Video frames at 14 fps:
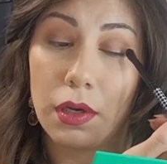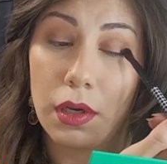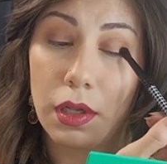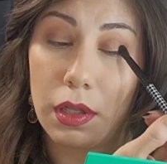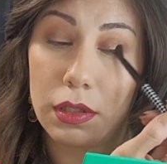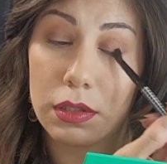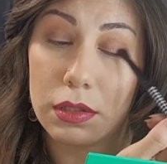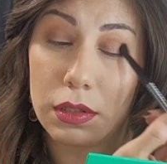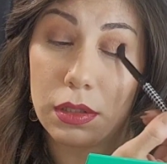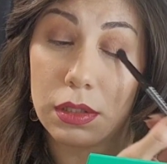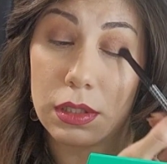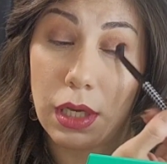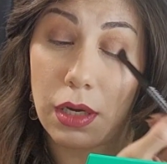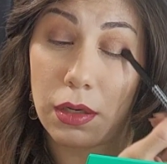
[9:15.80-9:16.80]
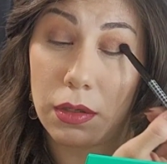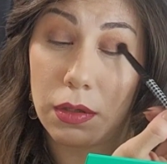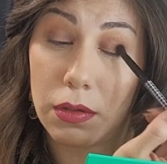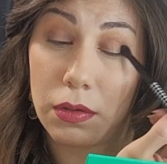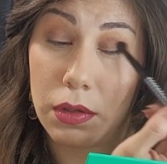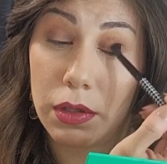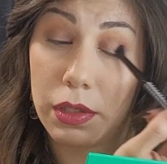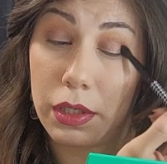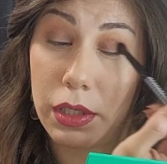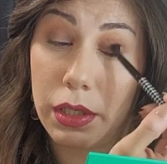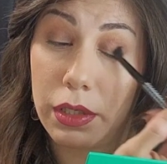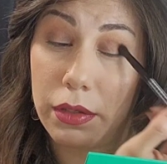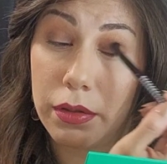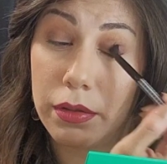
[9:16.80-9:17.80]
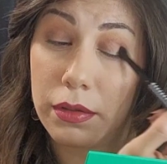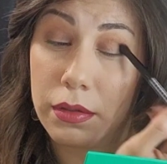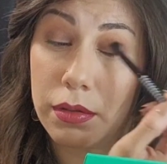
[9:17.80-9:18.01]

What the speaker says: Now let's do this outer corner here,